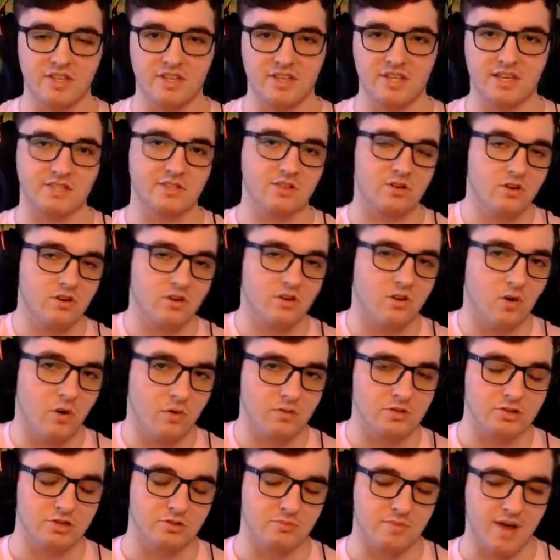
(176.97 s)
that's
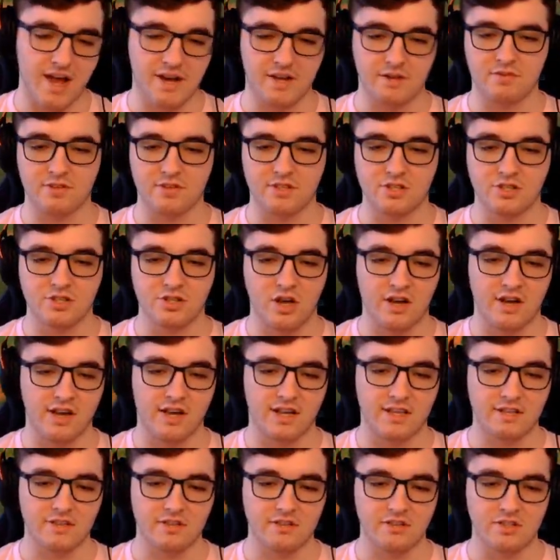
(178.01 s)
over dramatic for this shot. I
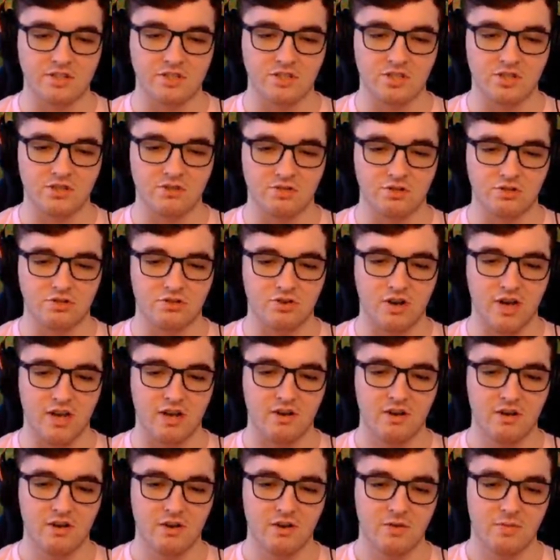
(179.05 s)
can literally just go straight,
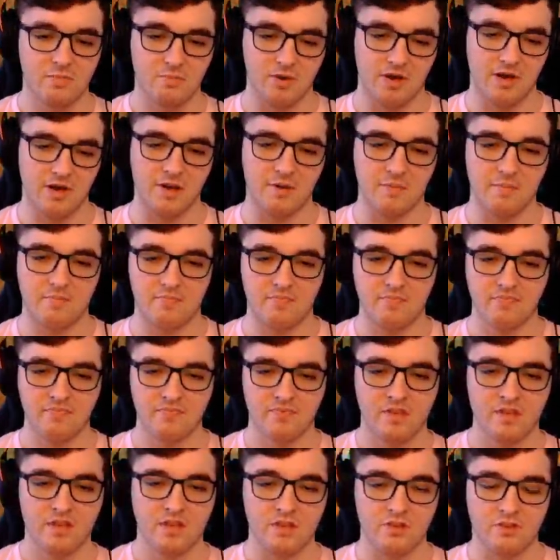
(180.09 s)
but
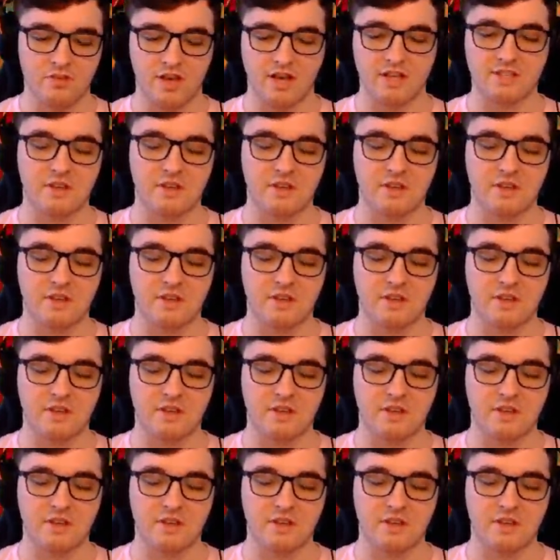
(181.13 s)
you guys